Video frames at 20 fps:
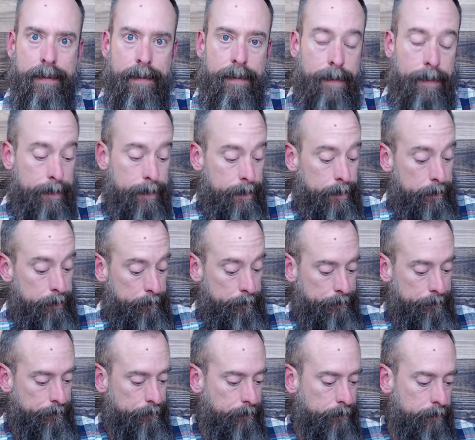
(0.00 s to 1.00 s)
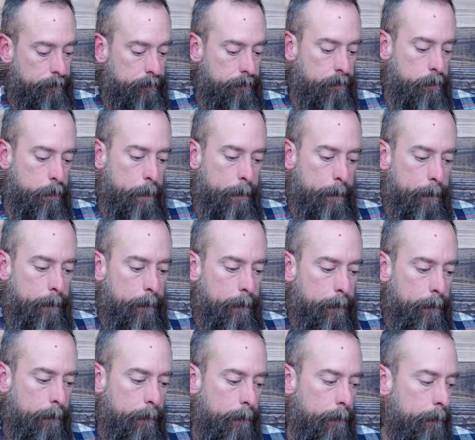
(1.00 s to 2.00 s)

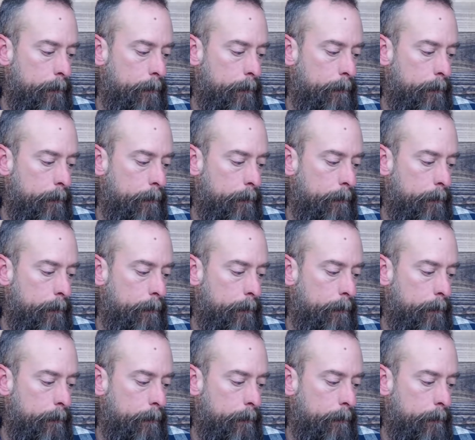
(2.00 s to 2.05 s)
No one is speaking in this clip.